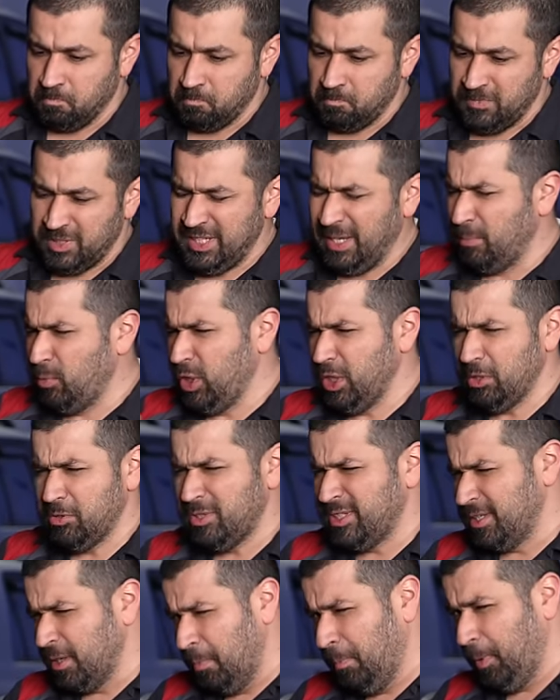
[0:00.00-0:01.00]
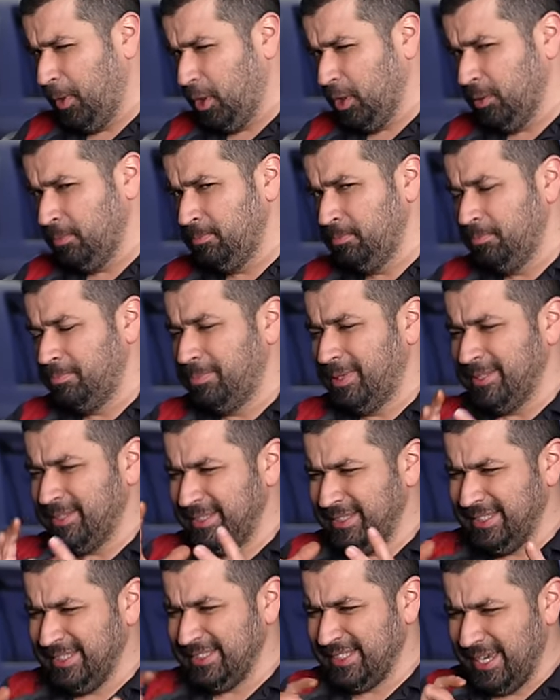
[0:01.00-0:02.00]
somewhat simple,
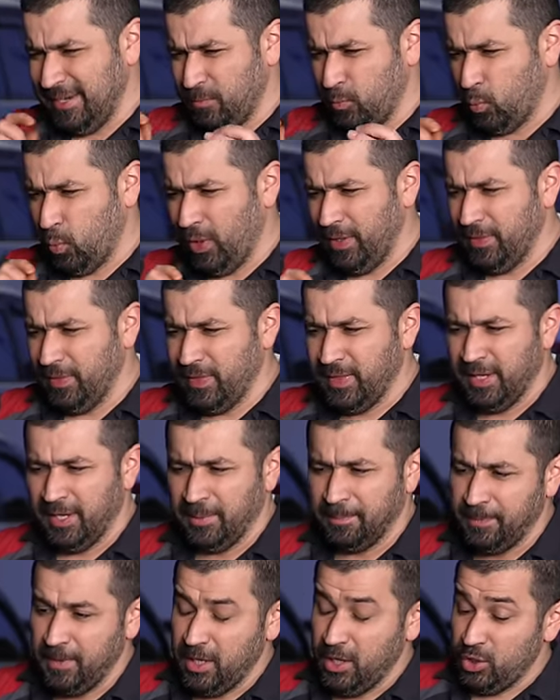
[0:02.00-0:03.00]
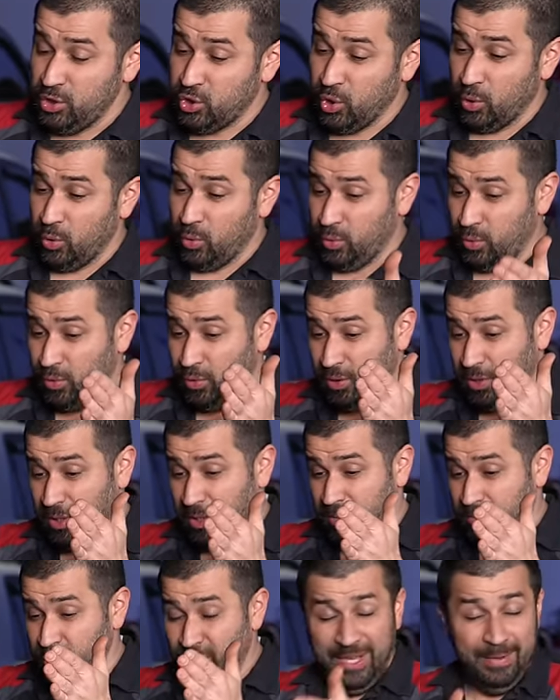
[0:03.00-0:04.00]
but it does have one thing. So
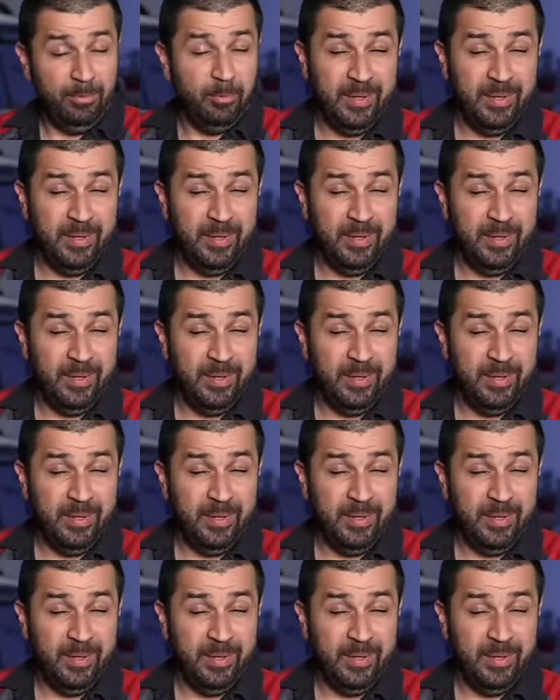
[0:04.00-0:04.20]
you have a